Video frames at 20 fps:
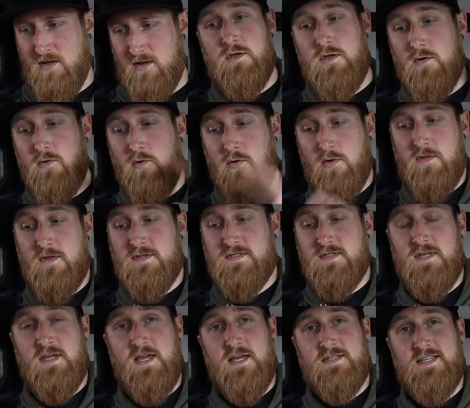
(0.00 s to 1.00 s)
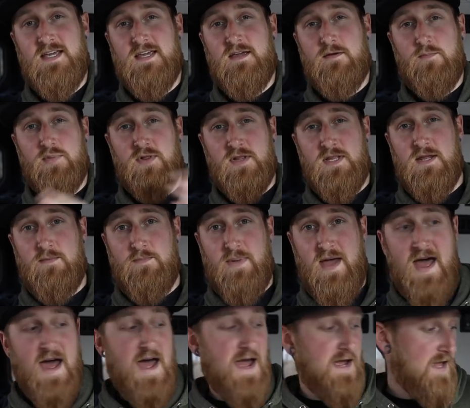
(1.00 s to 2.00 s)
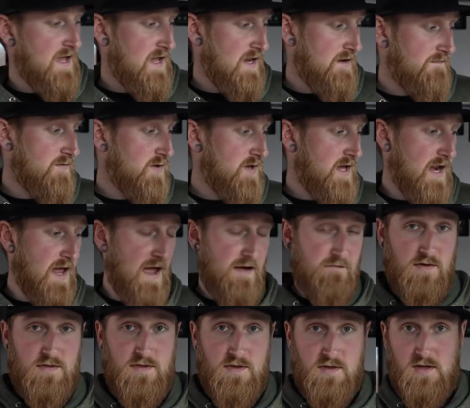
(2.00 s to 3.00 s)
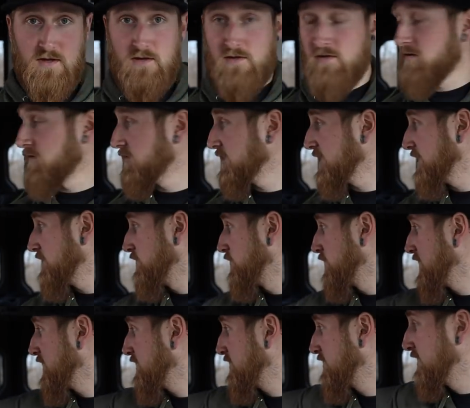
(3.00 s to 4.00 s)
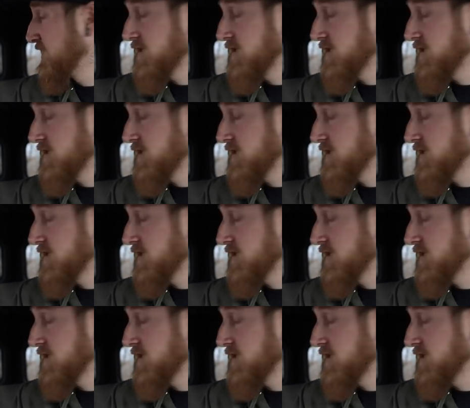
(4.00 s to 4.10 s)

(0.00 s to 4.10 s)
You can order this thing as a complete pack, and if you get everything included with